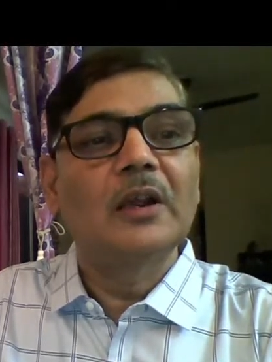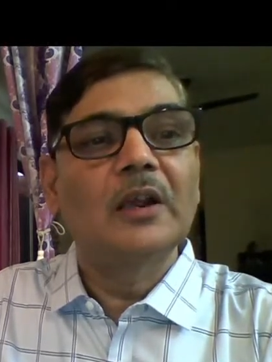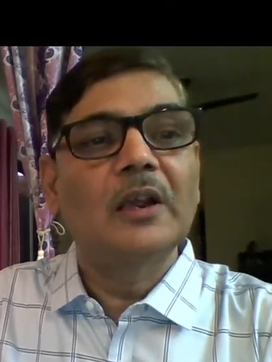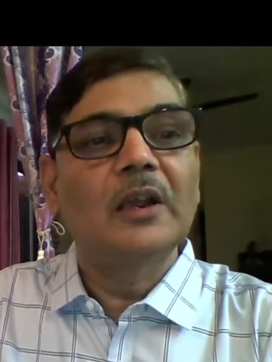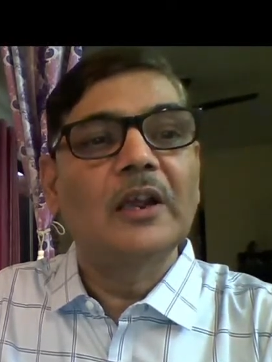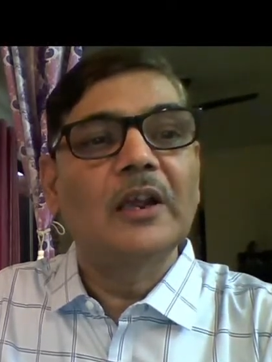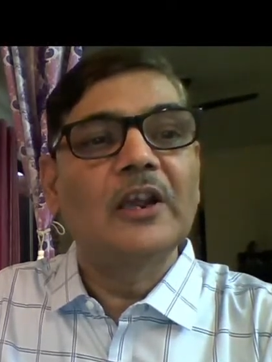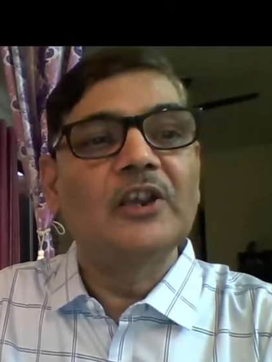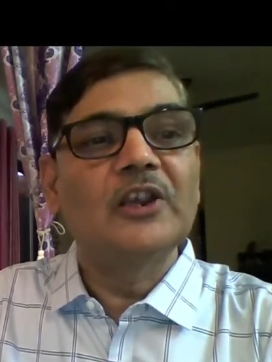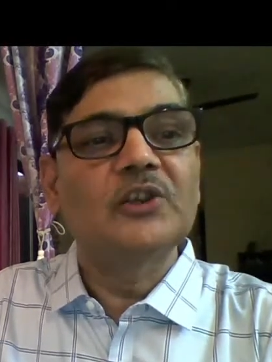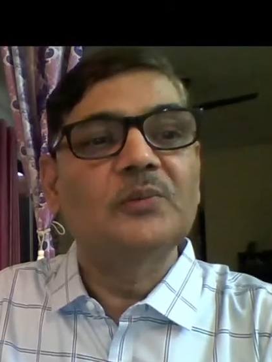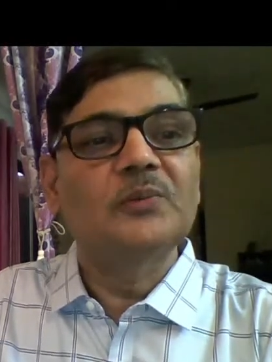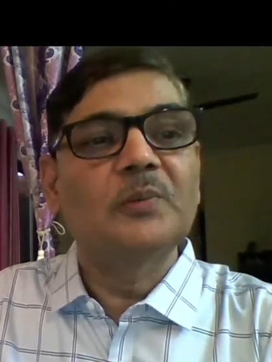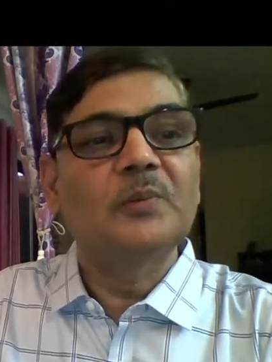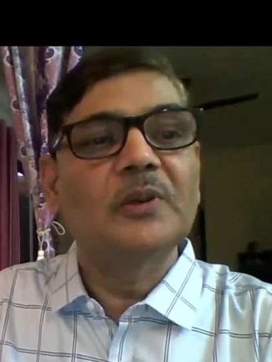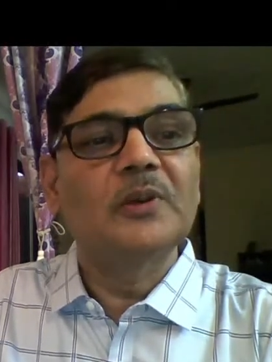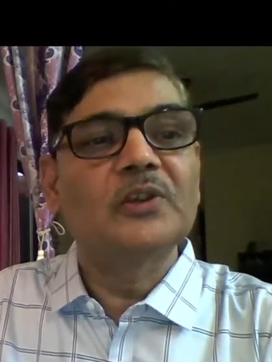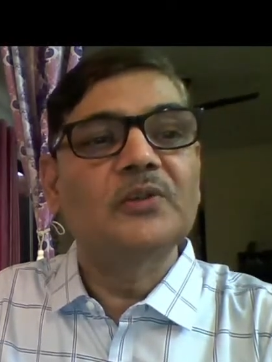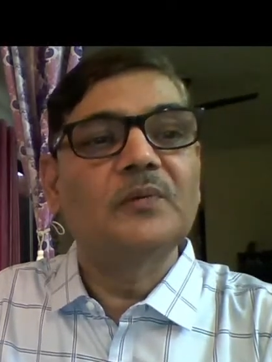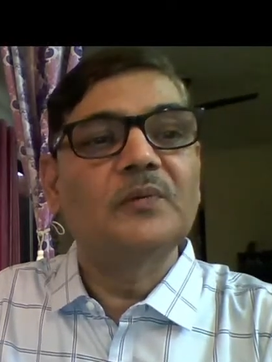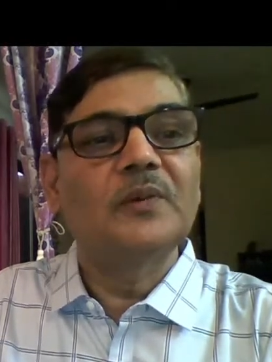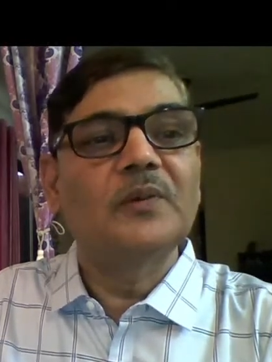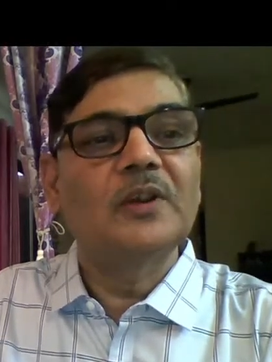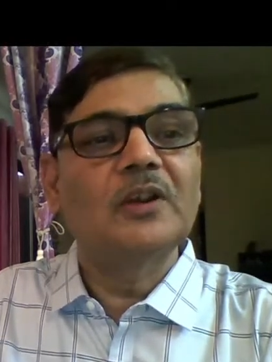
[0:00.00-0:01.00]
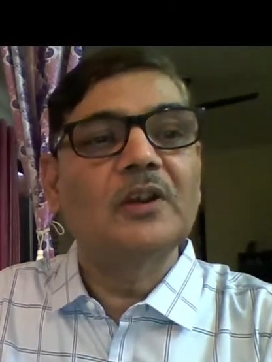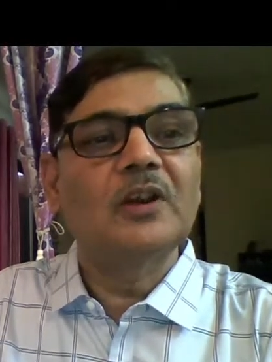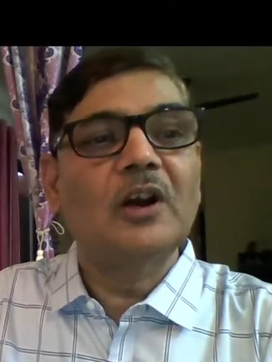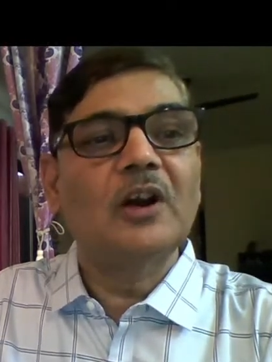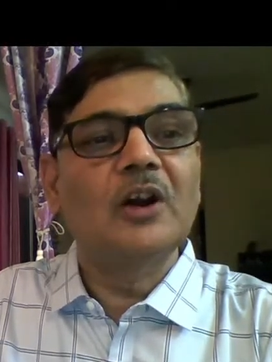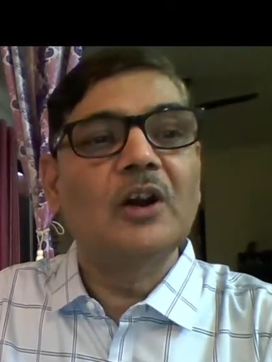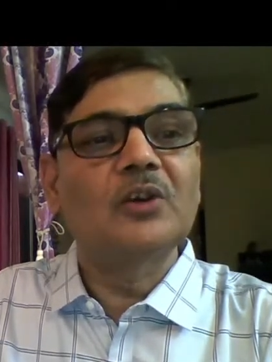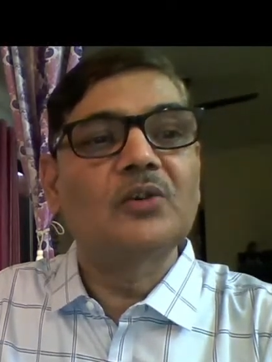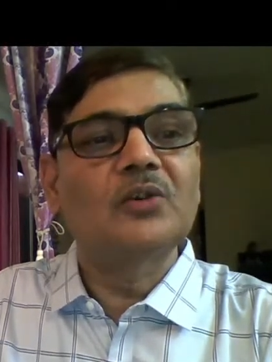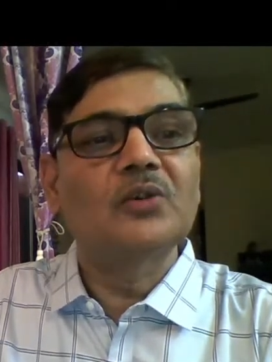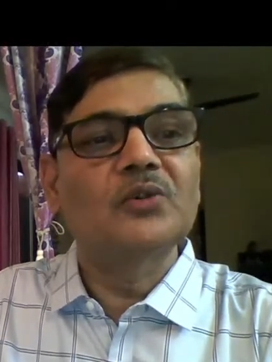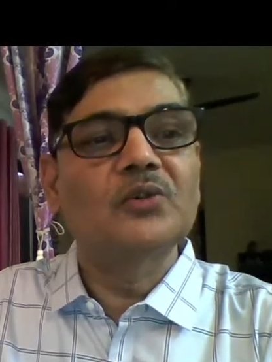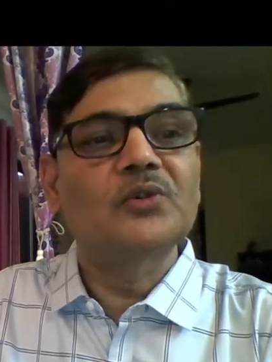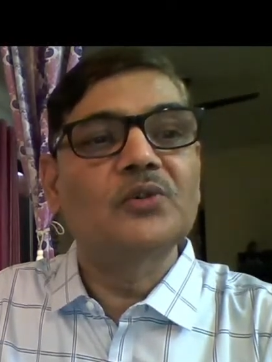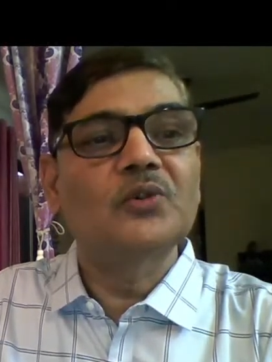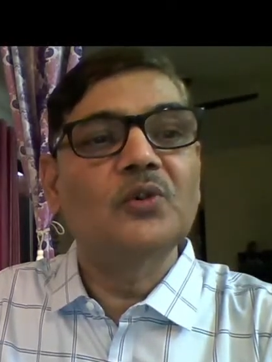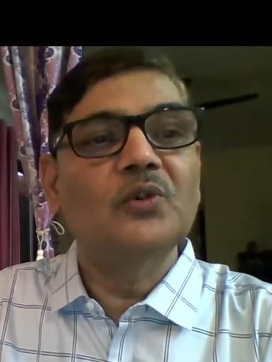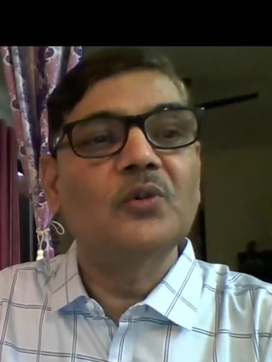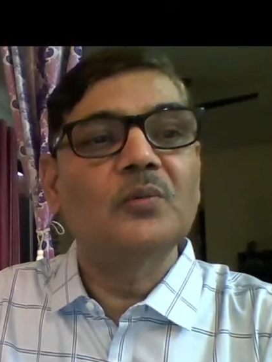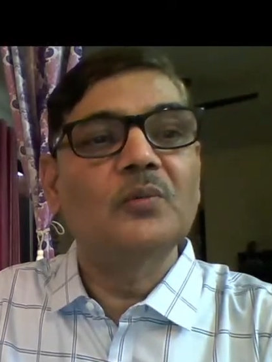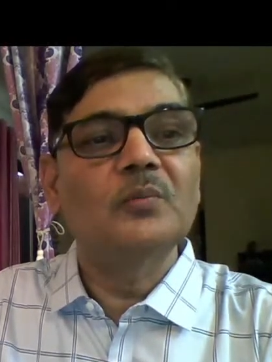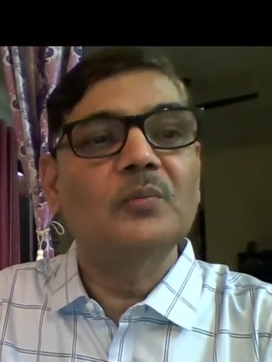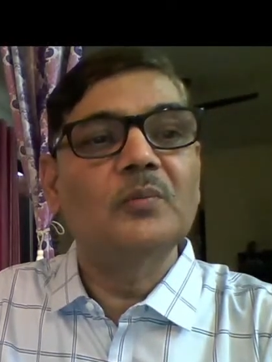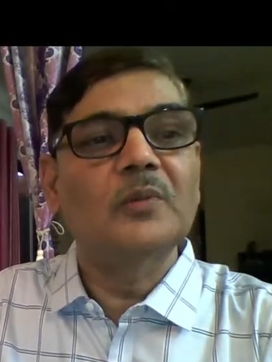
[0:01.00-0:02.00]
a specific
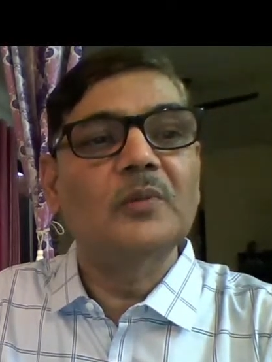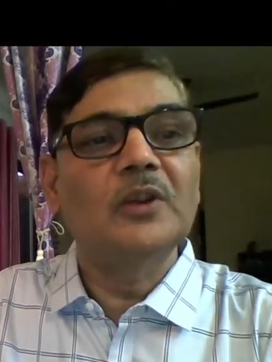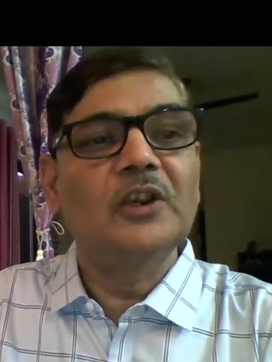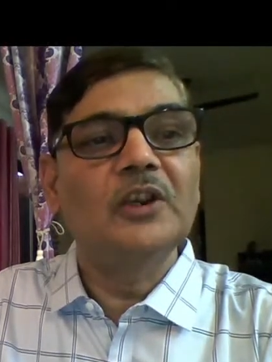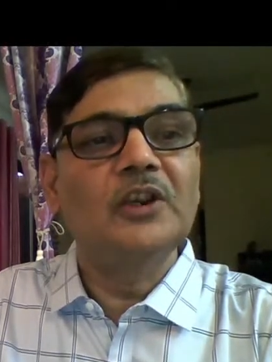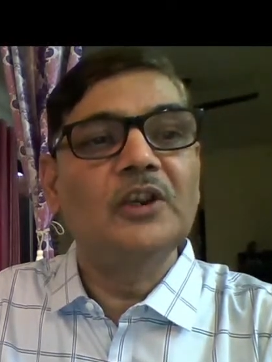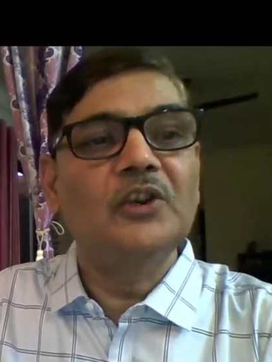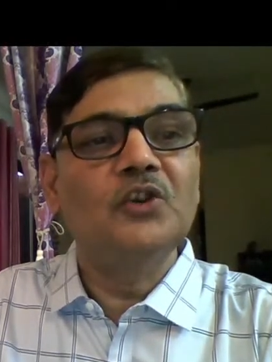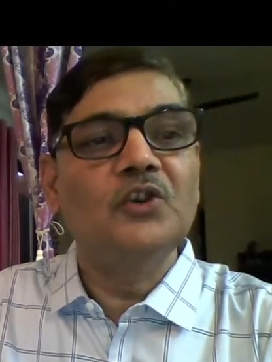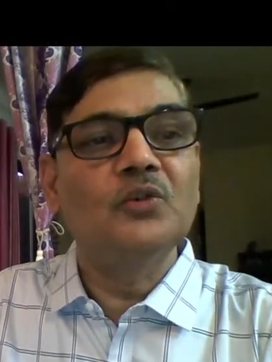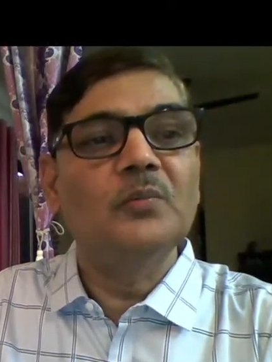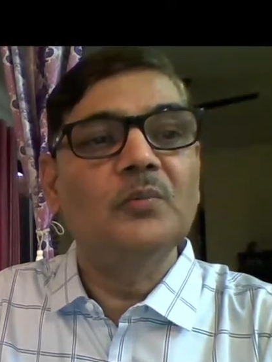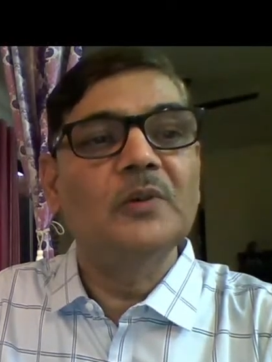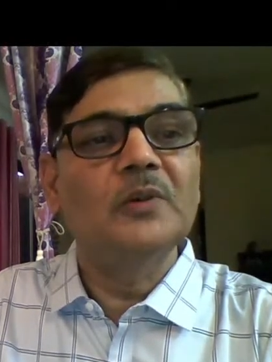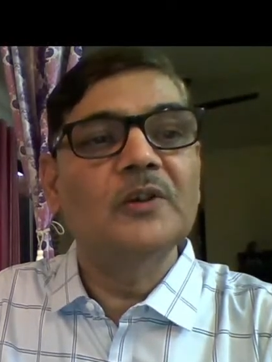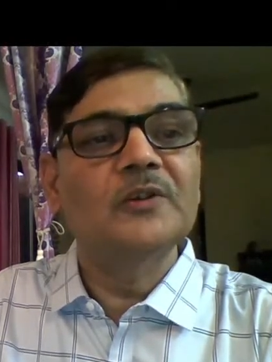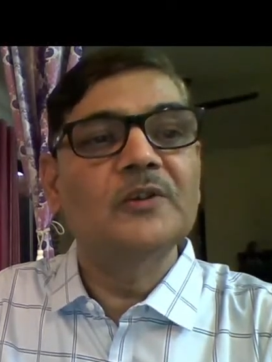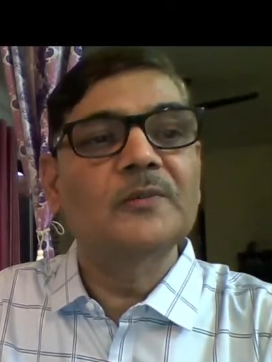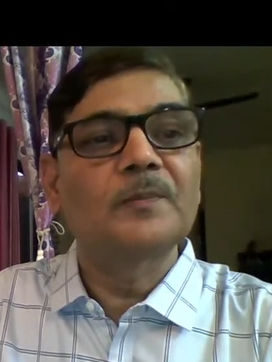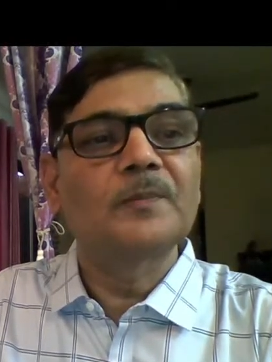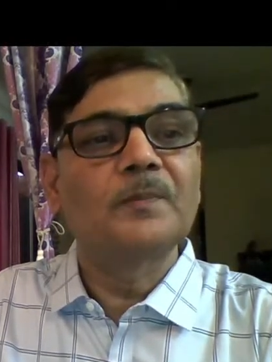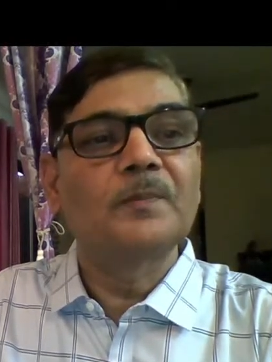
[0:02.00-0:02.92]
autosome in humans,